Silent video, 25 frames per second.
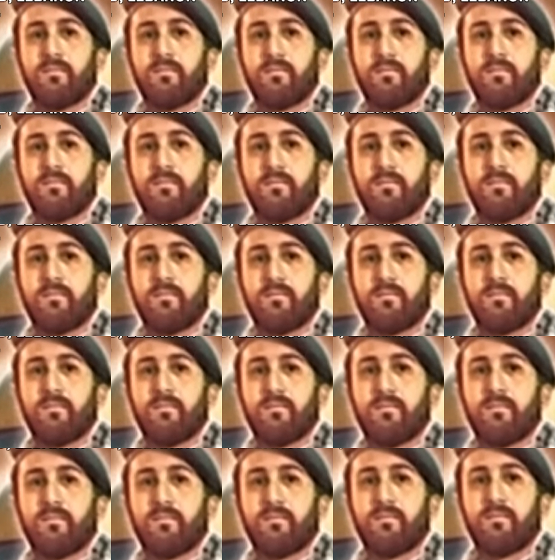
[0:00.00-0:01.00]

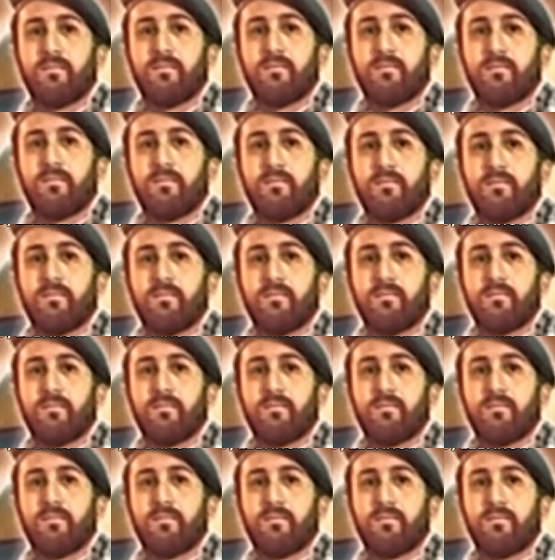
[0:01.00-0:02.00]

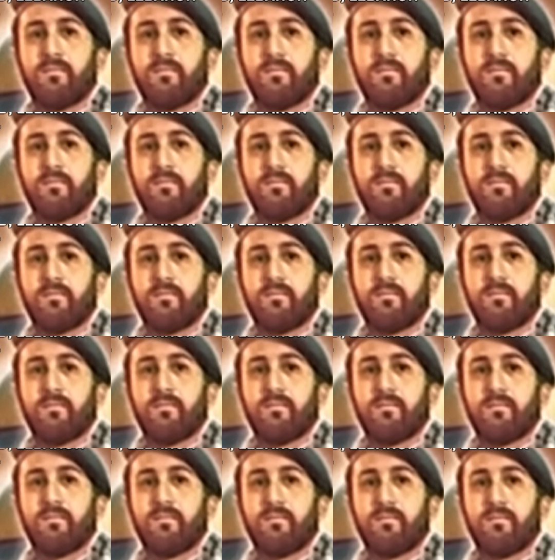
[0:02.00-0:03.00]

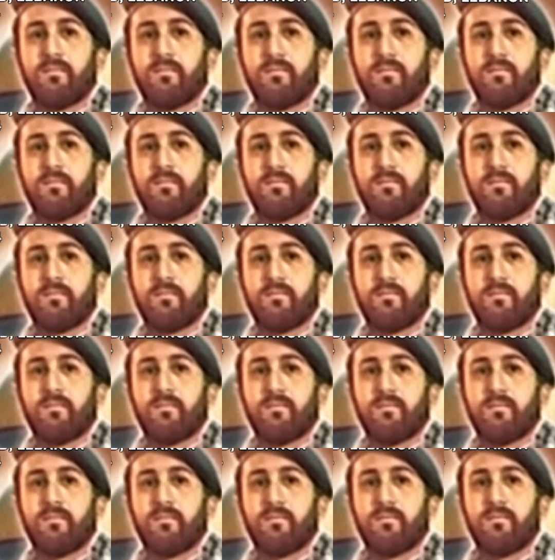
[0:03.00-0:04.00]

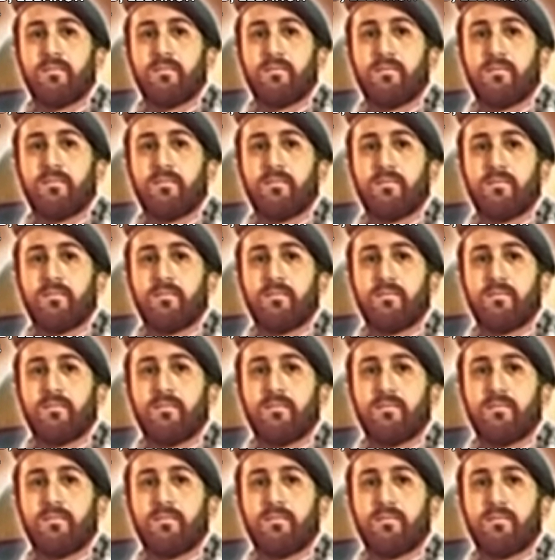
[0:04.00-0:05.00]

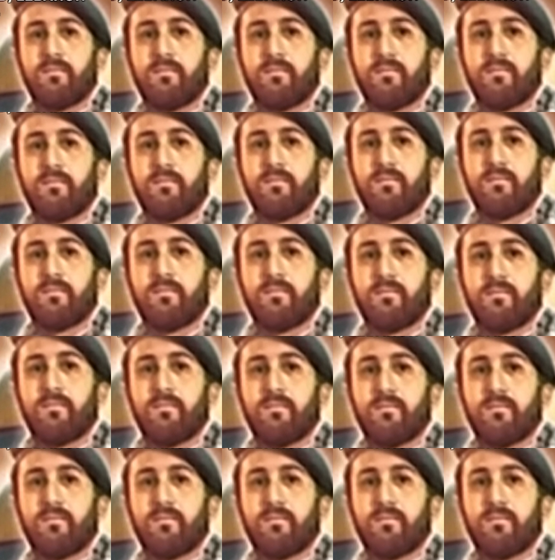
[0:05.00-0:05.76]
This person isn't speaking.